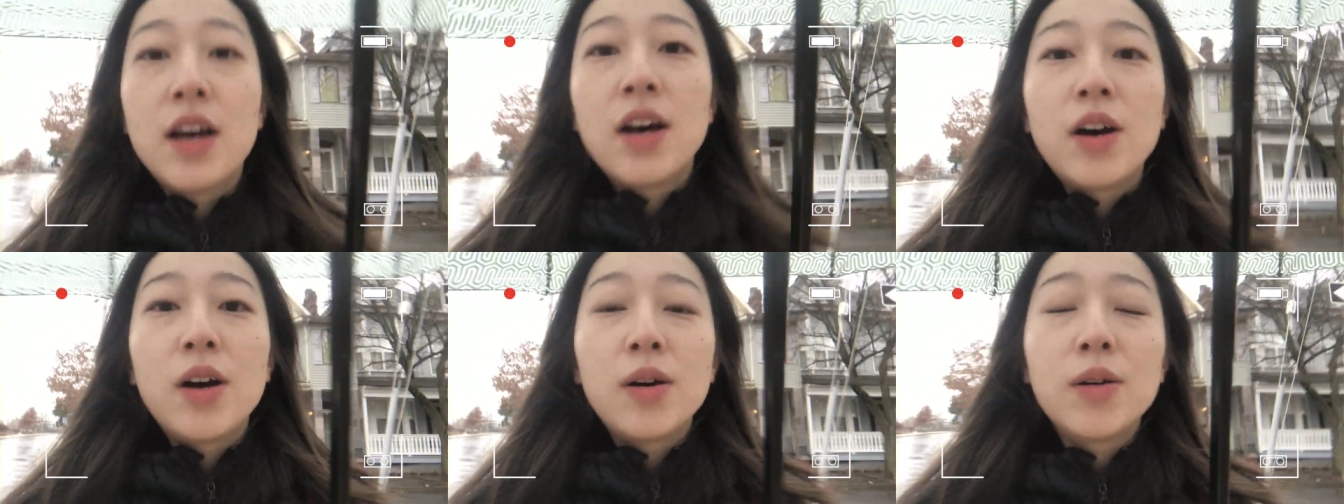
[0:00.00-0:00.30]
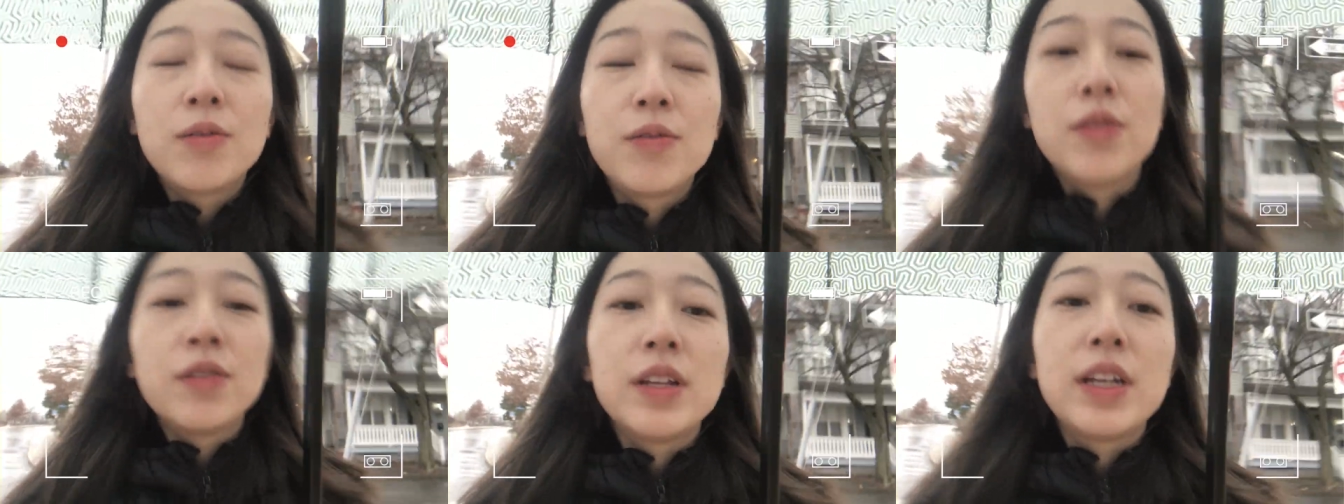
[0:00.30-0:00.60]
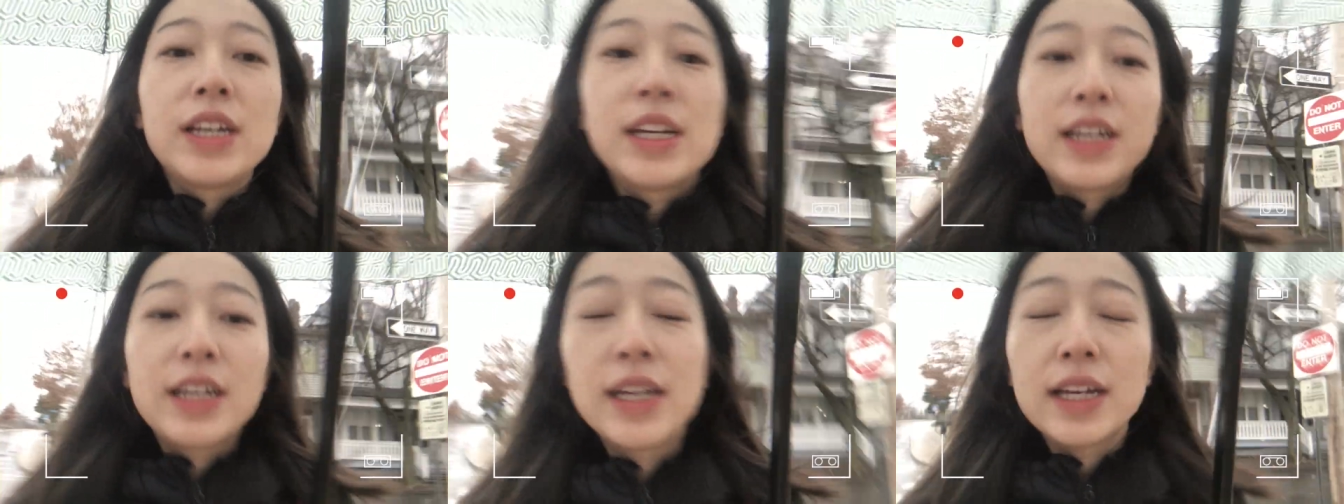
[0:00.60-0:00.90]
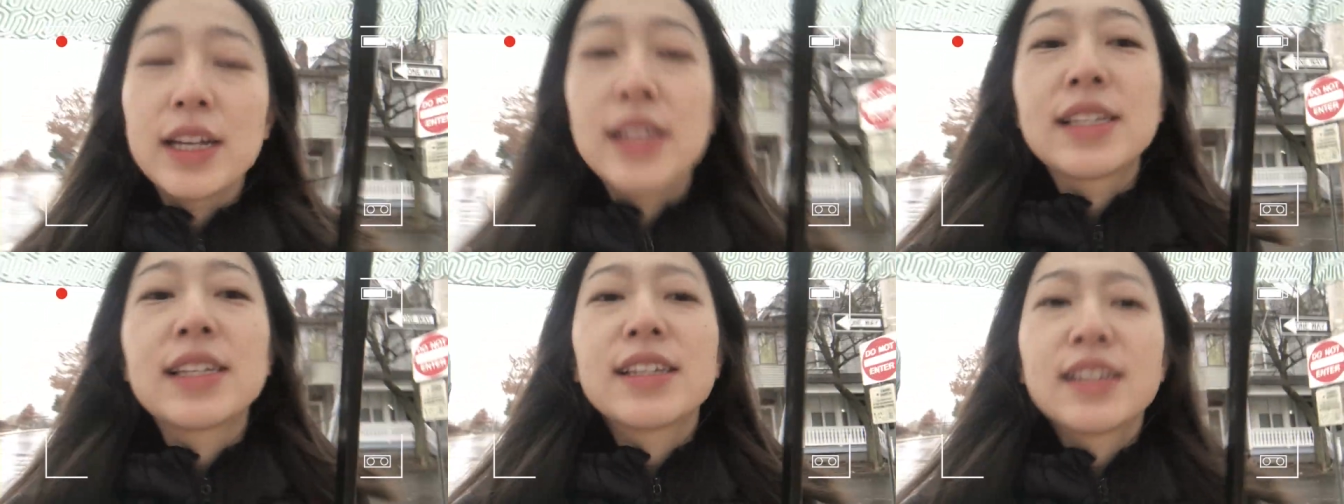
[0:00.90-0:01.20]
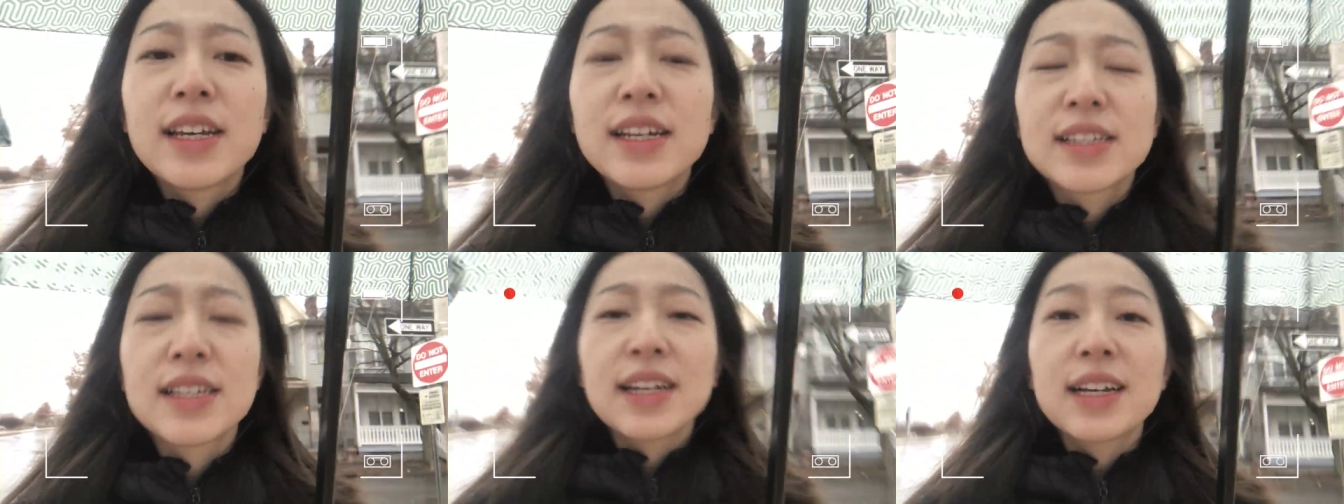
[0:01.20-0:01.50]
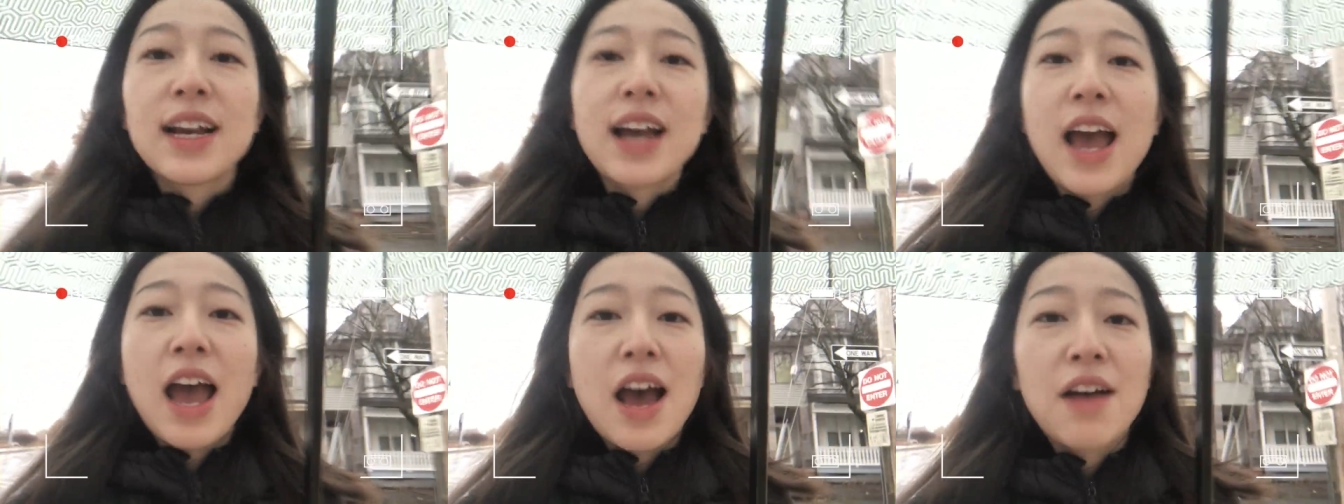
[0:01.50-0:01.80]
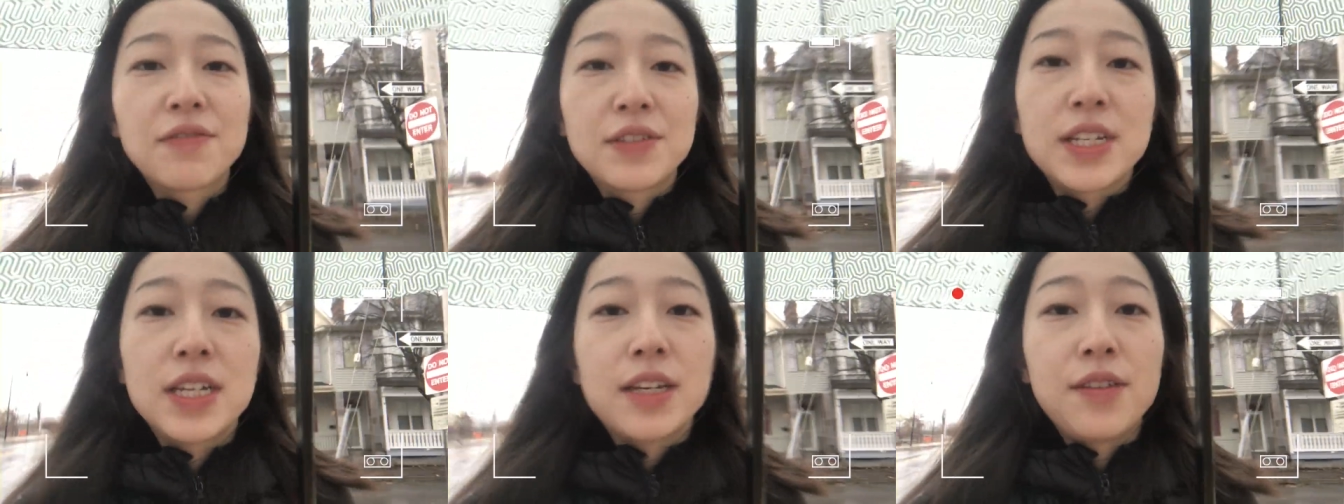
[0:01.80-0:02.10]
hopefully, it's, it's like a
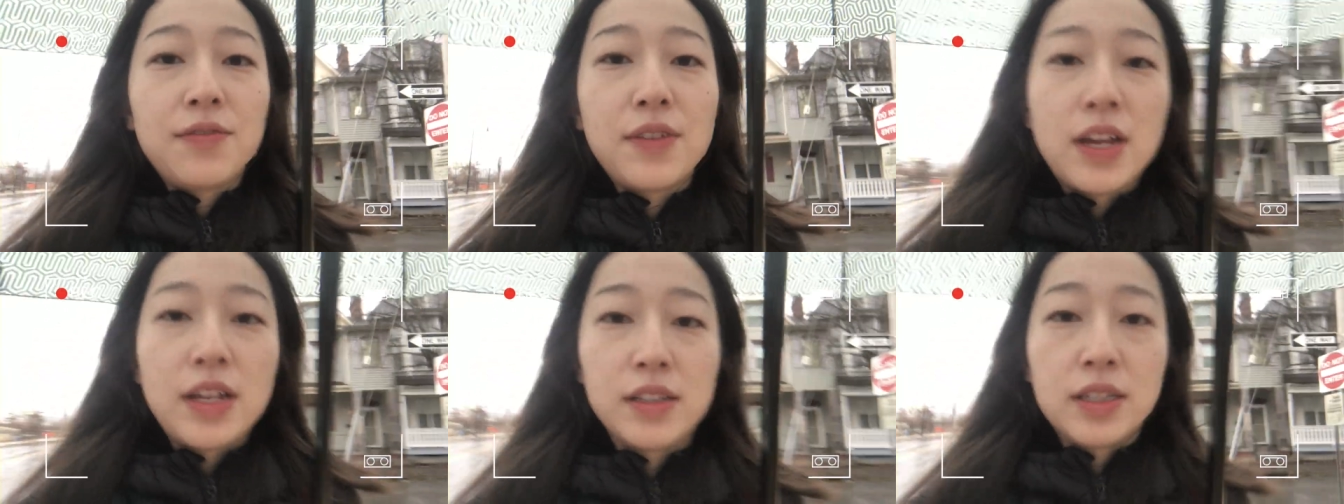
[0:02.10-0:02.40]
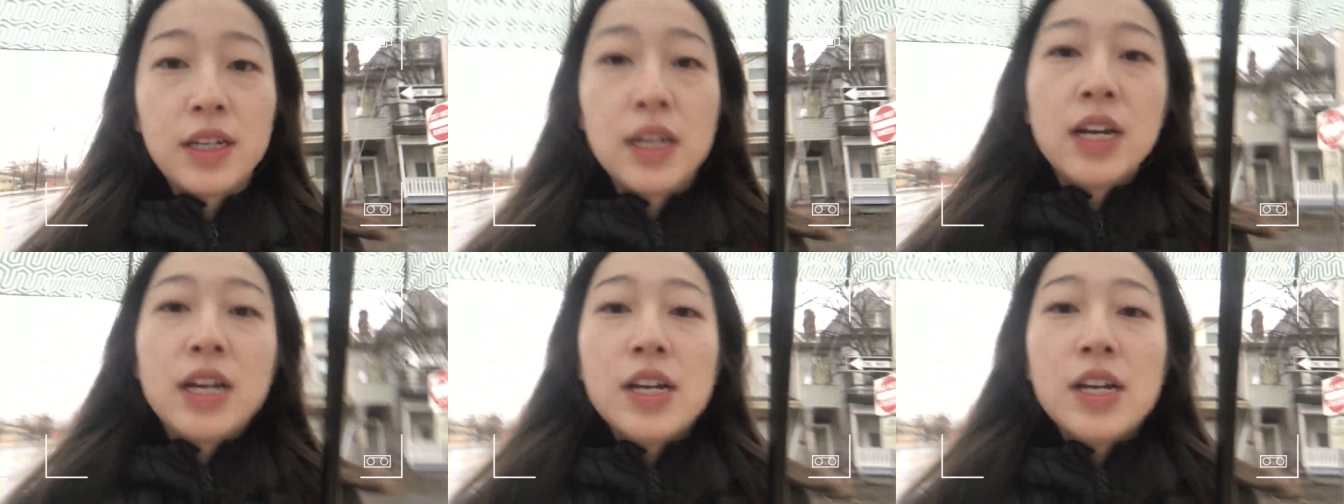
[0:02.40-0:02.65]
half day event.